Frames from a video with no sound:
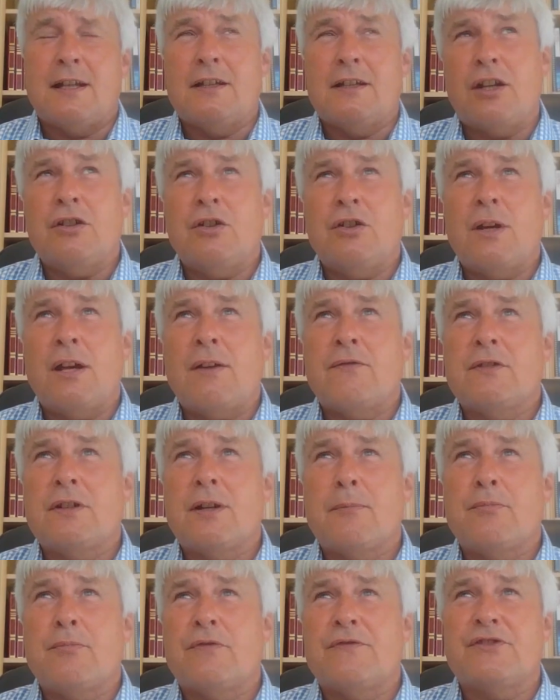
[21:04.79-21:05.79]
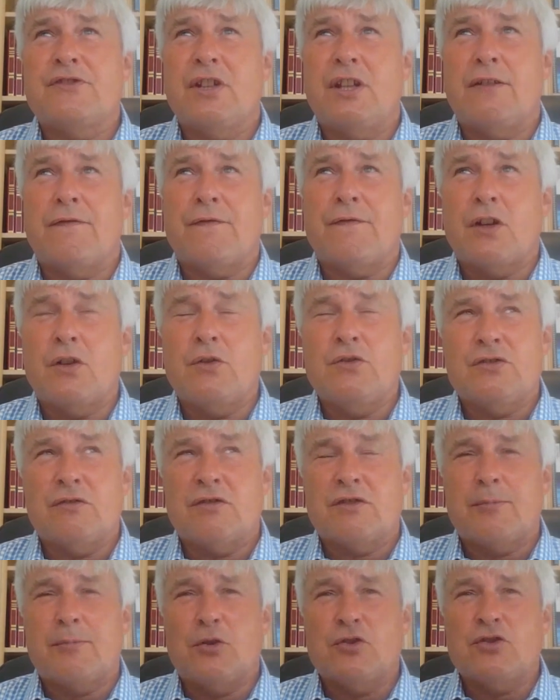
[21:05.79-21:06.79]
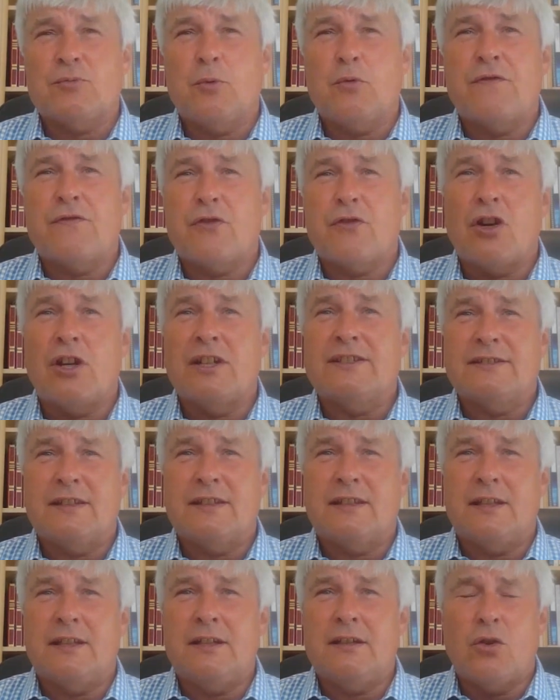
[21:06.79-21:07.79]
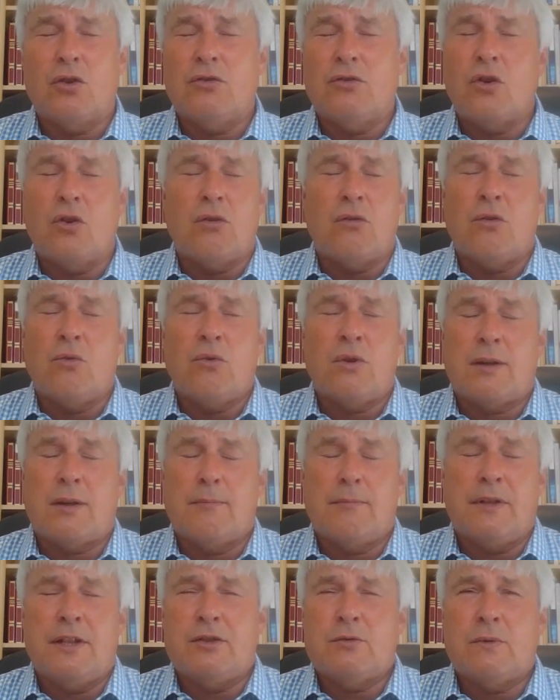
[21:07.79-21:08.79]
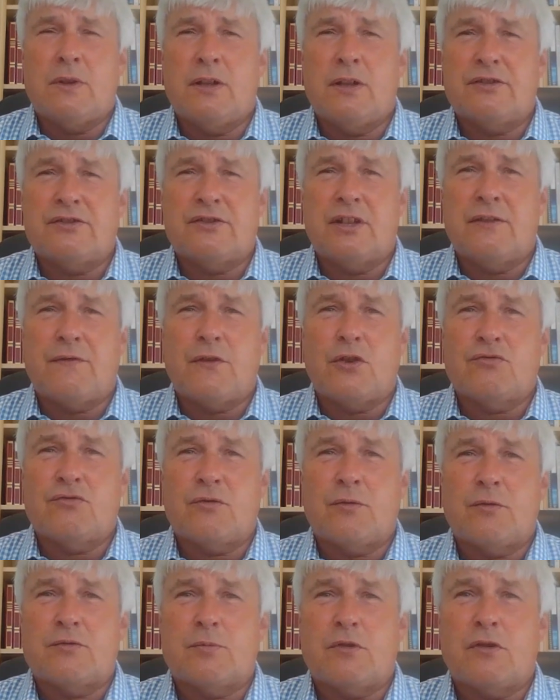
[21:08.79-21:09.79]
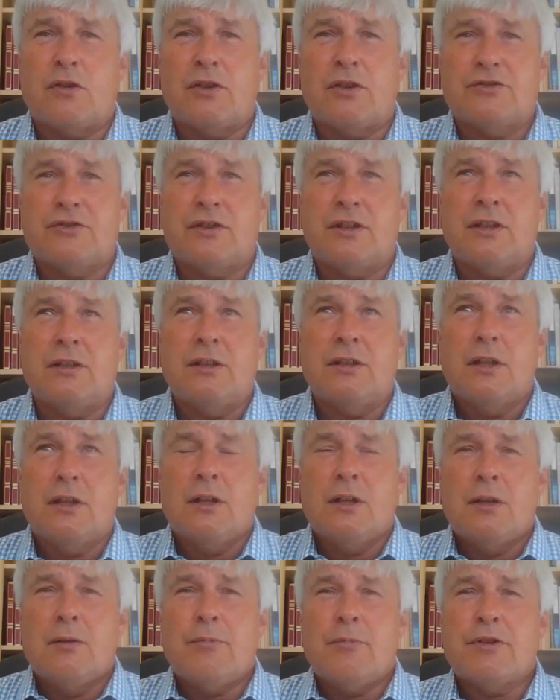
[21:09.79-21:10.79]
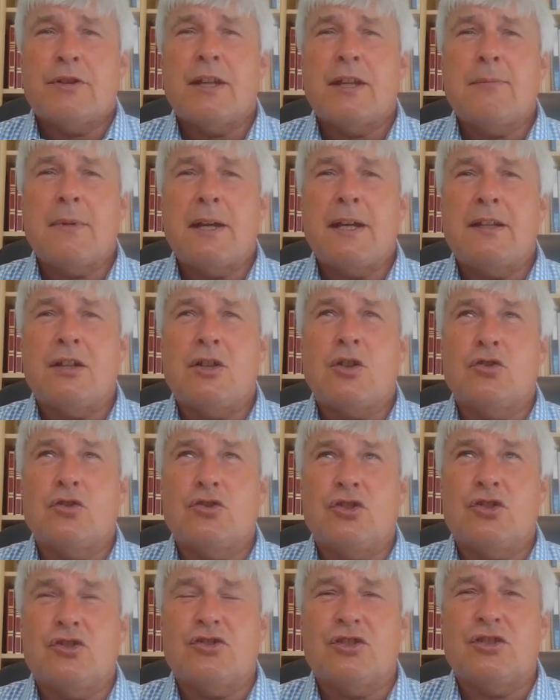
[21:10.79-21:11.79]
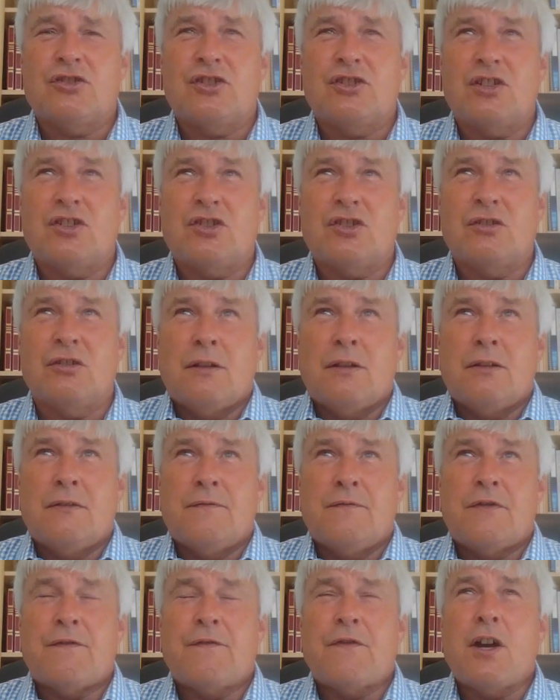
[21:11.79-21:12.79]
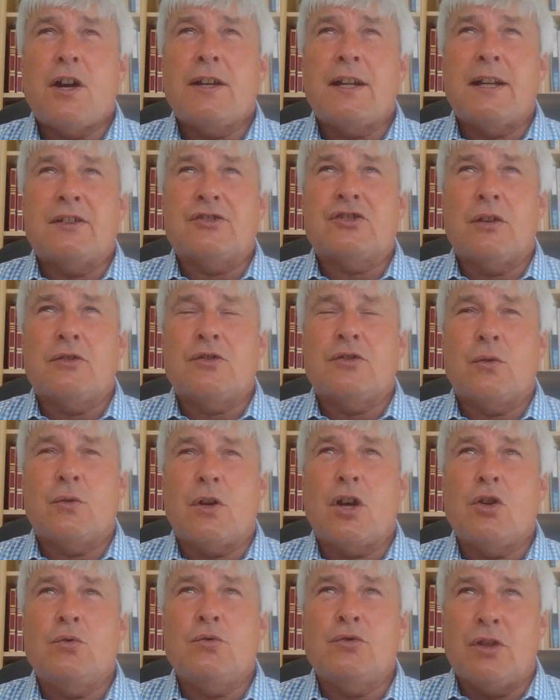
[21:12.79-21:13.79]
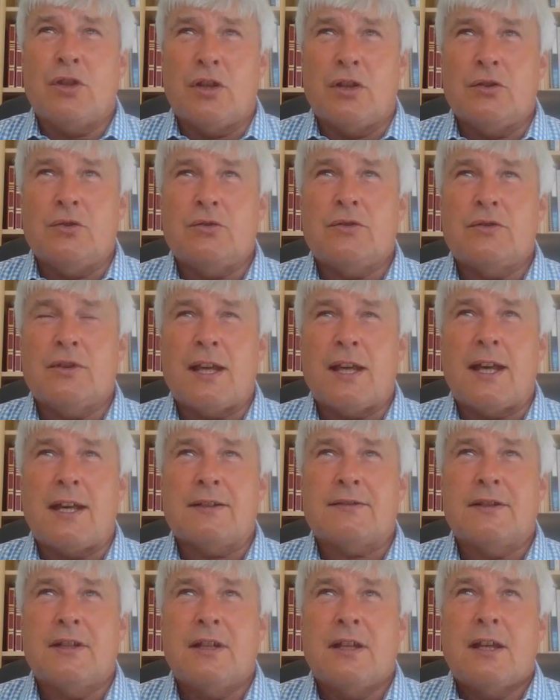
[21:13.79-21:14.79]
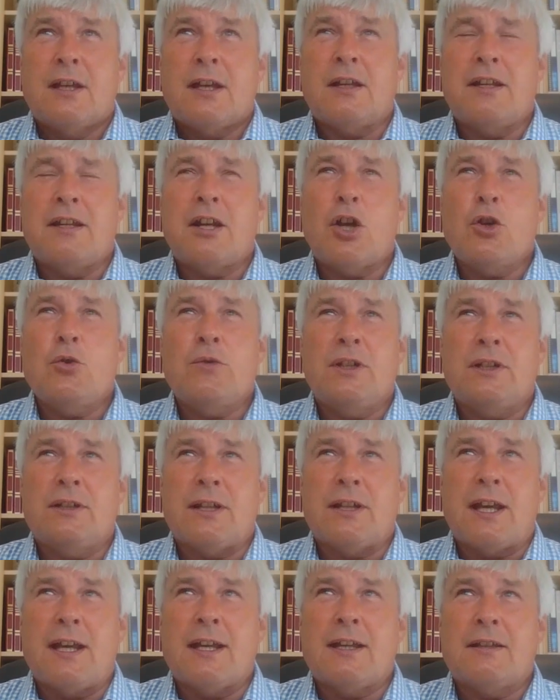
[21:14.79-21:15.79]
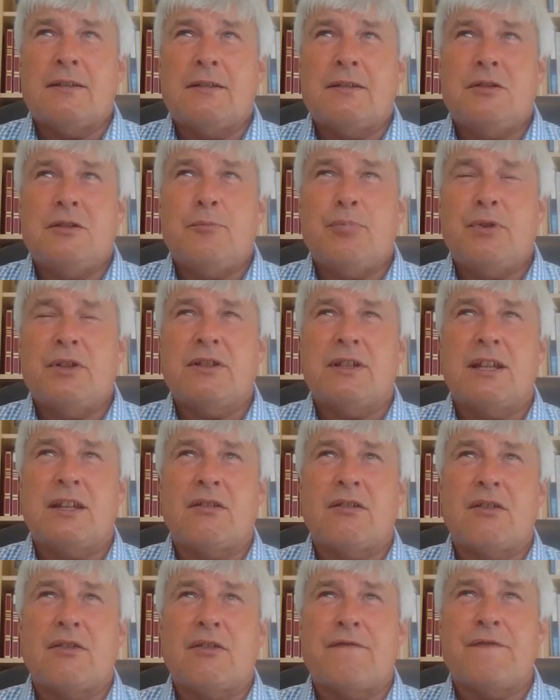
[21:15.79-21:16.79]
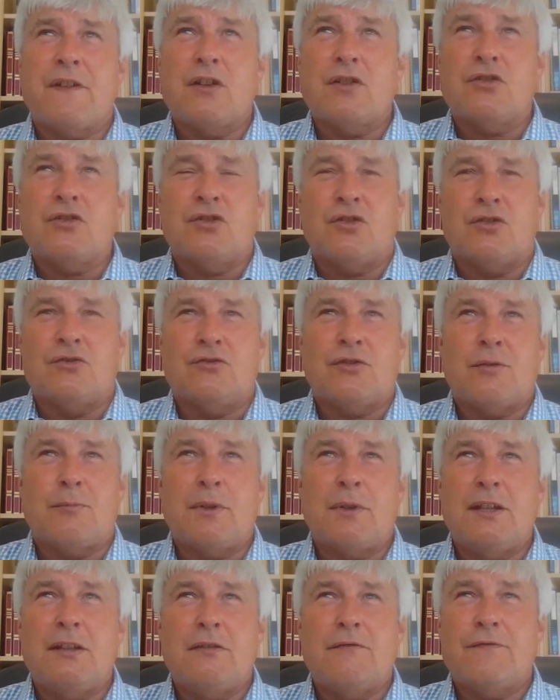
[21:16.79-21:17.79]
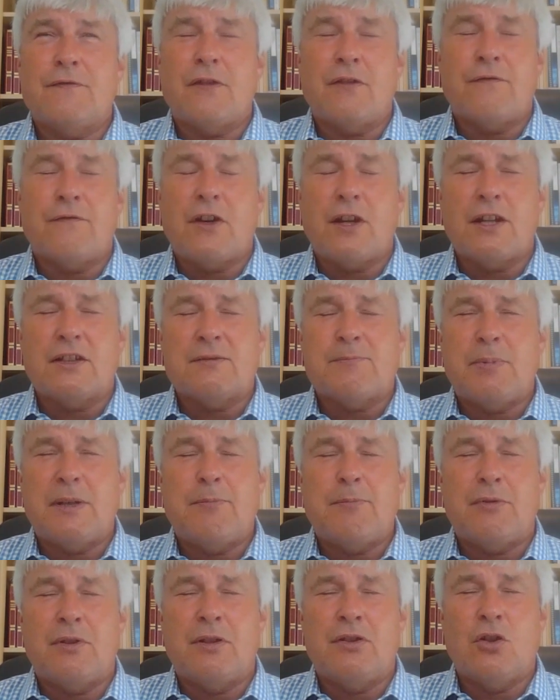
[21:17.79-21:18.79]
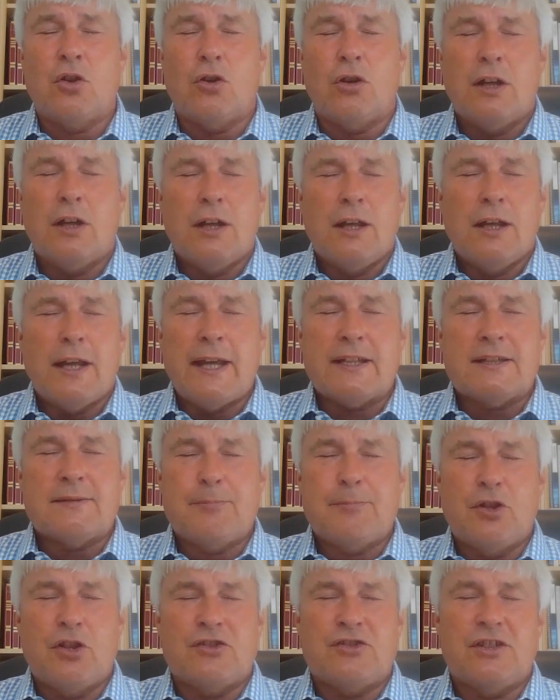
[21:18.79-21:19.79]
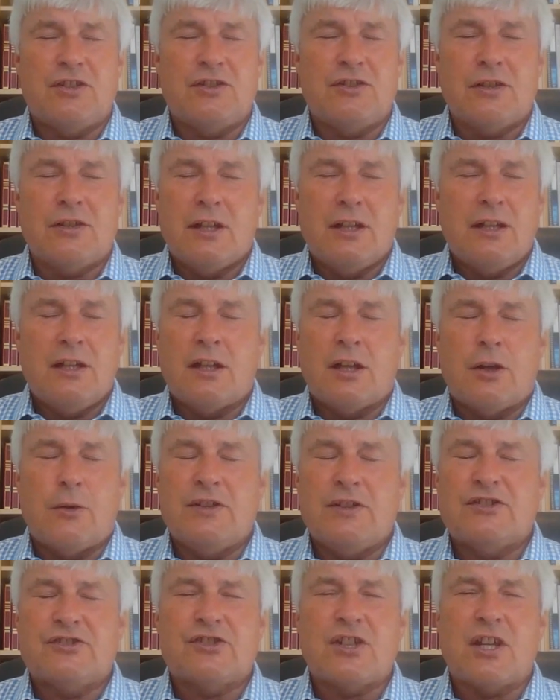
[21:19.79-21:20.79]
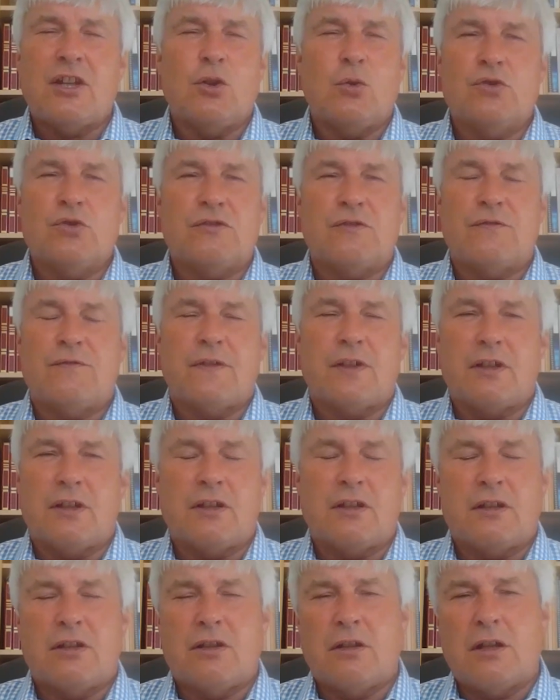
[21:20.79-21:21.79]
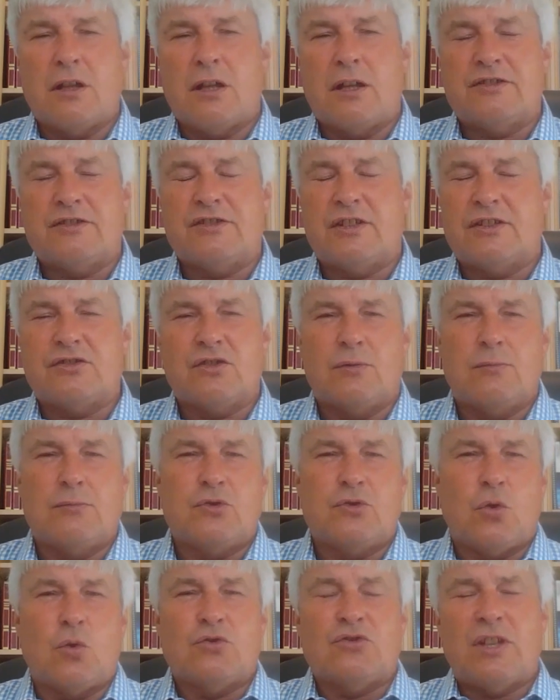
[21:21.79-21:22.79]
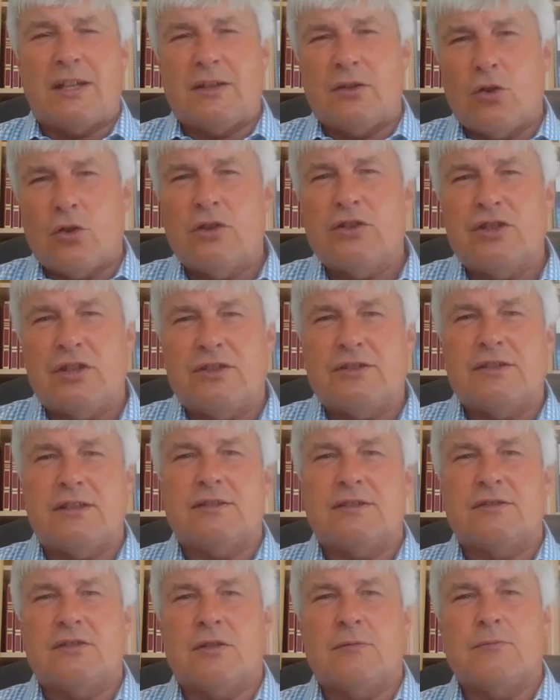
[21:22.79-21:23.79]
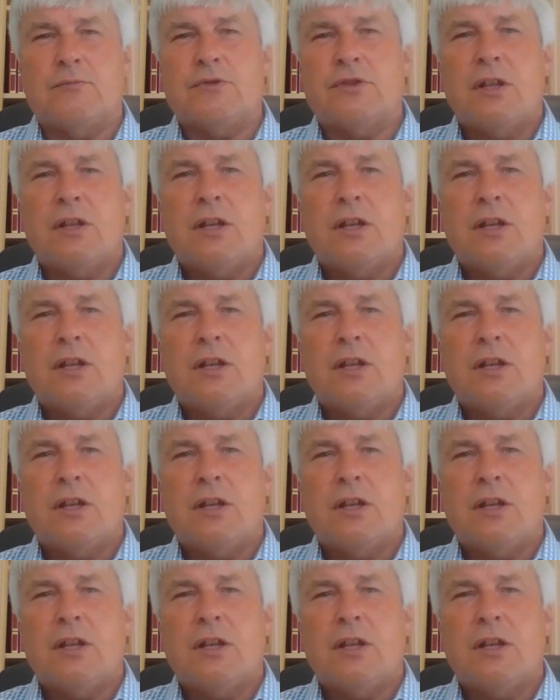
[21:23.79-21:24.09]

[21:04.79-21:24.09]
And you have a number of CFOs that are responsible for IT. Not all companies where CFOs are responsible for IT, but they made a conscious decision for finance to own that. In owning that, you bring together other functions. I mean, finance people are not experts in sales systems or technology systems.